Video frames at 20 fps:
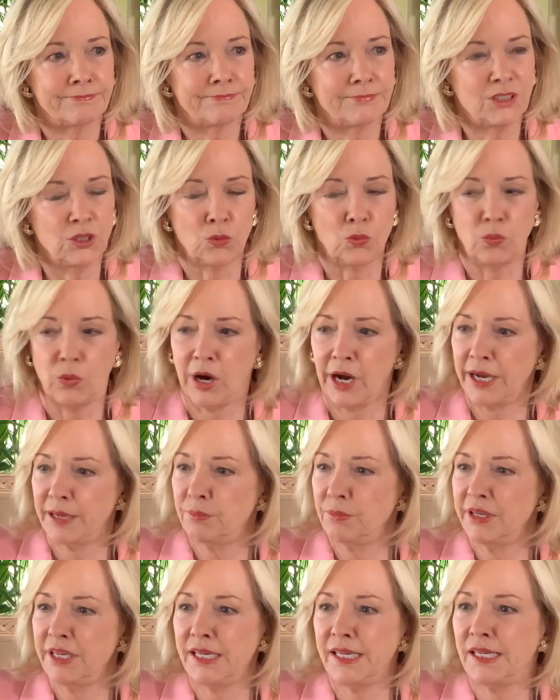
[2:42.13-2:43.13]
You know, why
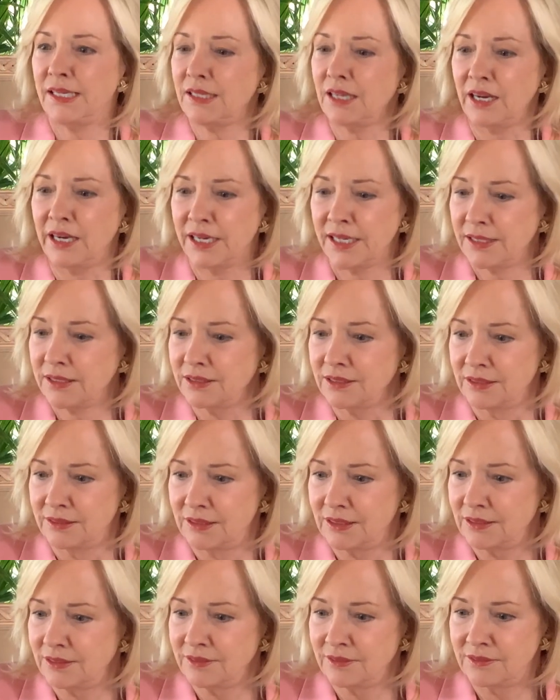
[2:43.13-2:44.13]
me?
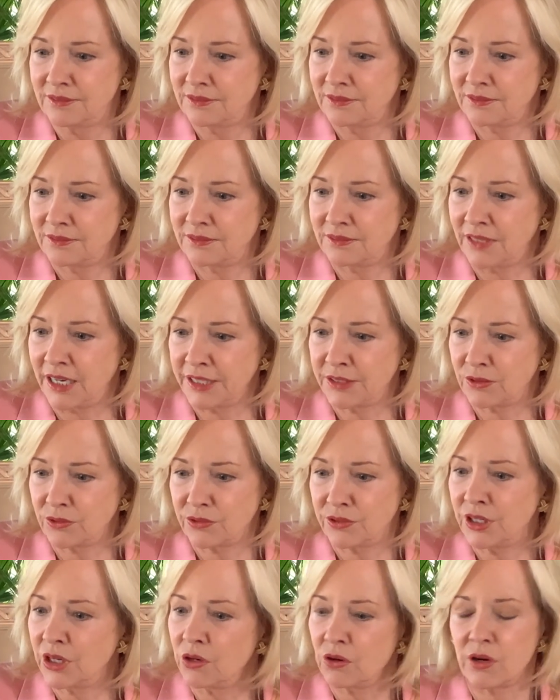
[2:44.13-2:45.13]
I
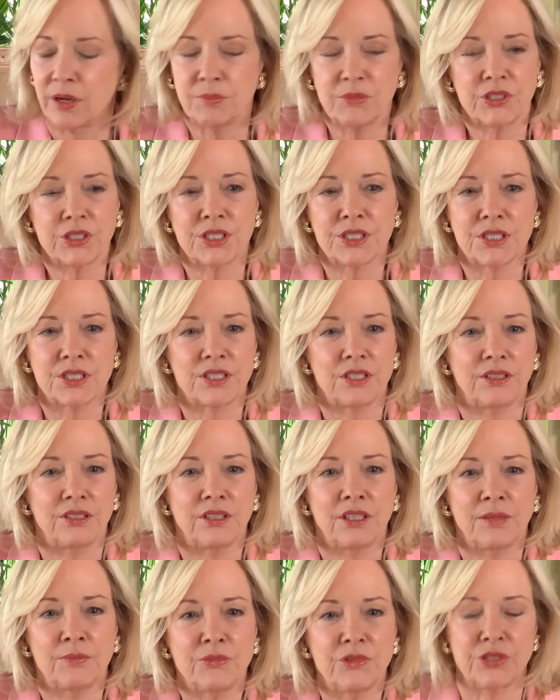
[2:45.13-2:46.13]
don't know. I'm just
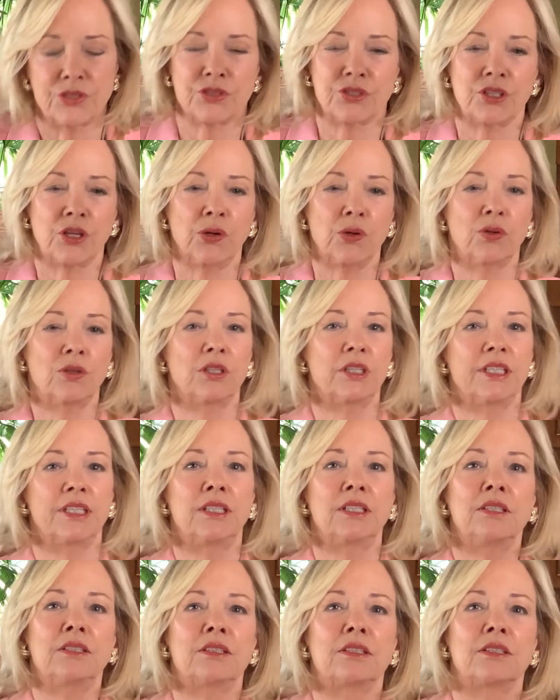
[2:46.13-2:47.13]

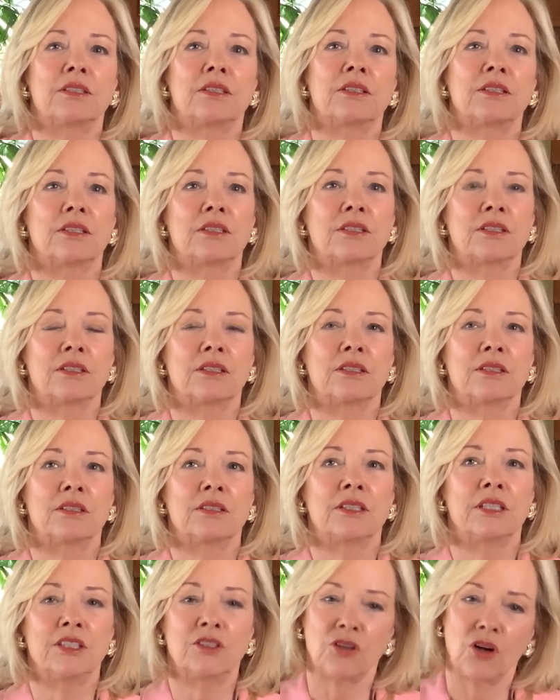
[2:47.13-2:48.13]
totally
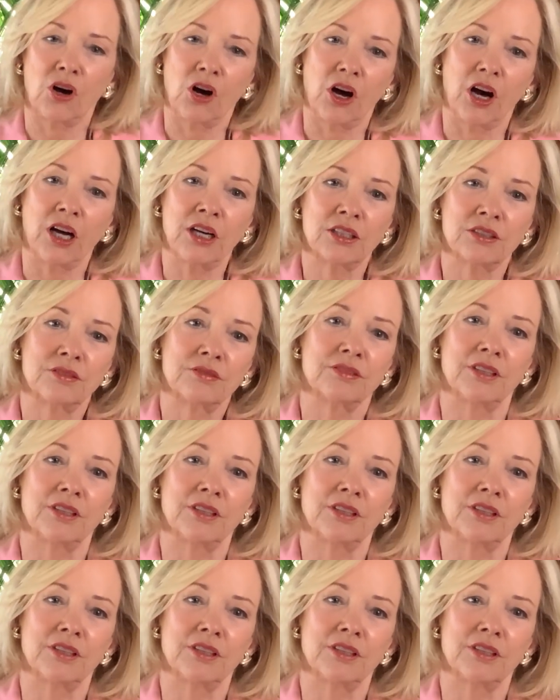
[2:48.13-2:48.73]
in awe.